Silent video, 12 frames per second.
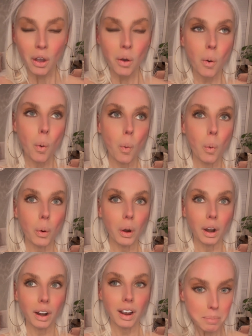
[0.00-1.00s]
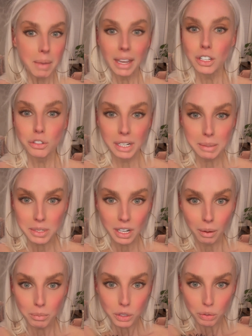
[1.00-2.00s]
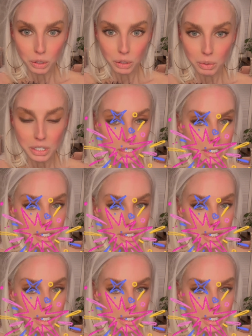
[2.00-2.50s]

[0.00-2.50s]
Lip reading: or make dreams come true, which is